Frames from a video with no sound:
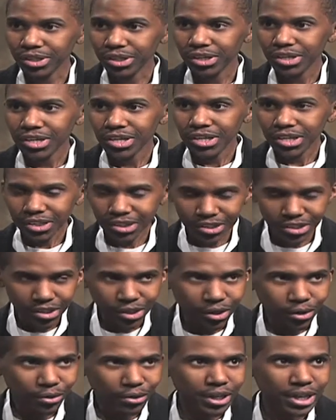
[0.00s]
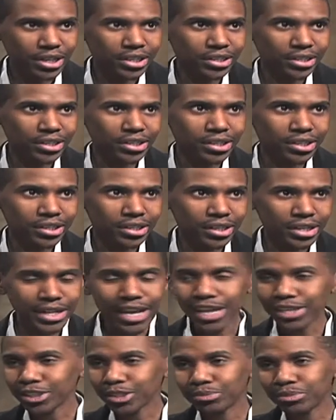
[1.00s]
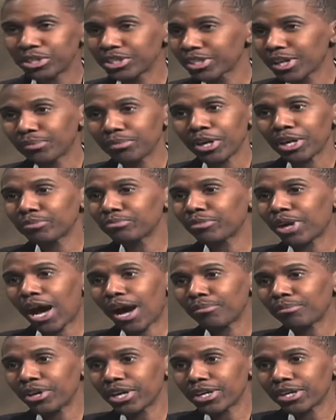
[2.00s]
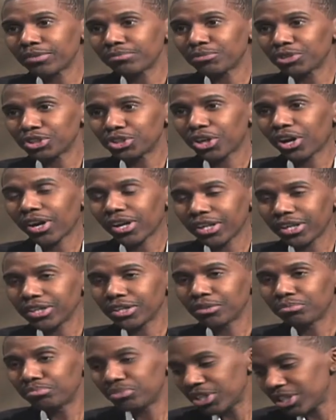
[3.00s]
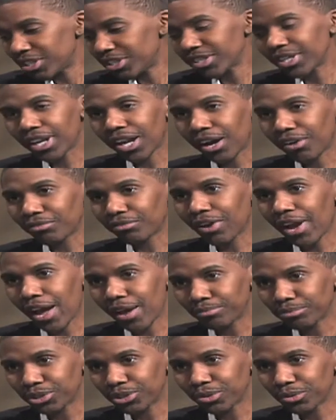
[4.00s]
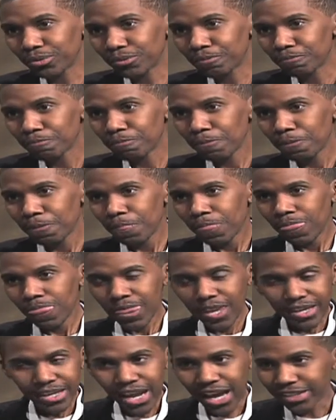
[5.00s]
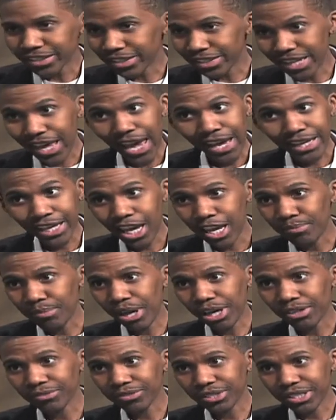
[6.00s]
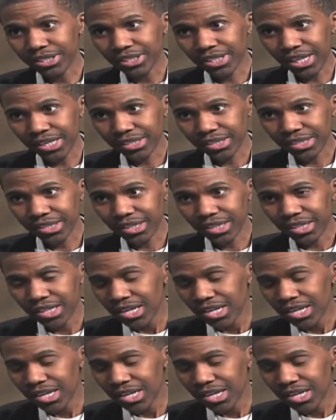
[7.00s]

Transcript: Right. You know, and uh, and that just means I make I make majority of the beats that I rap to. Oh yes. Nice. And that that came out of necessity.